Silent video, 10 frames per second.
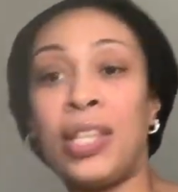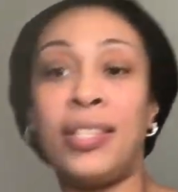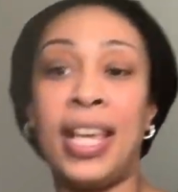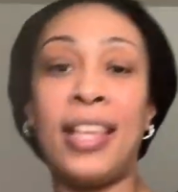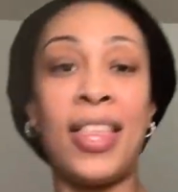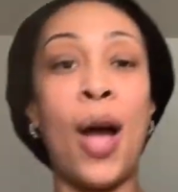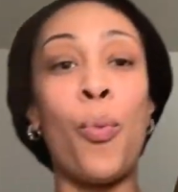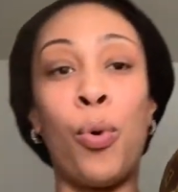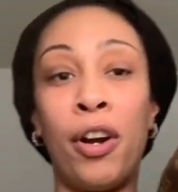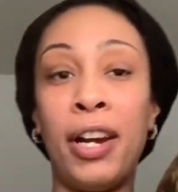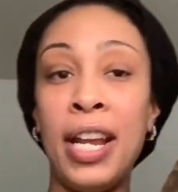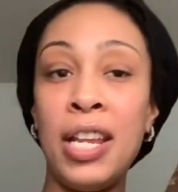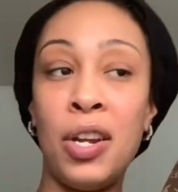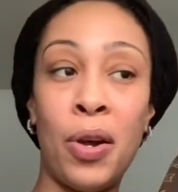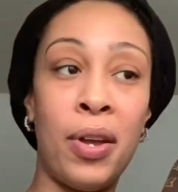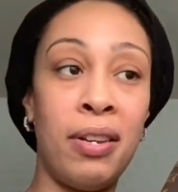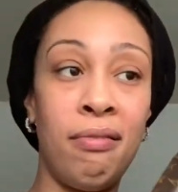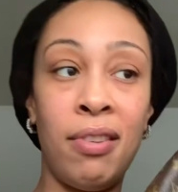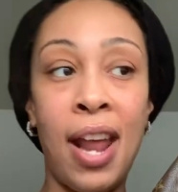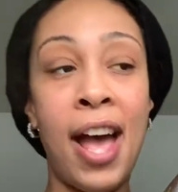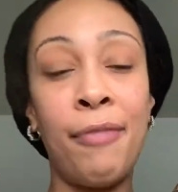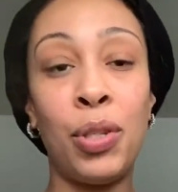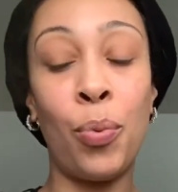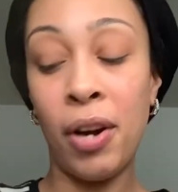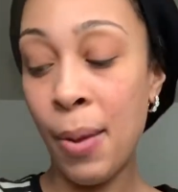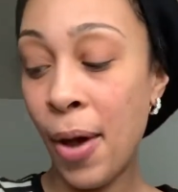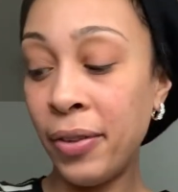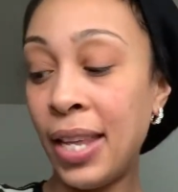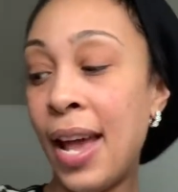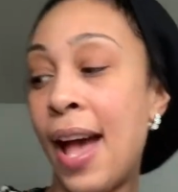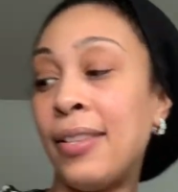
take that worry, you know, and not have to worry about that,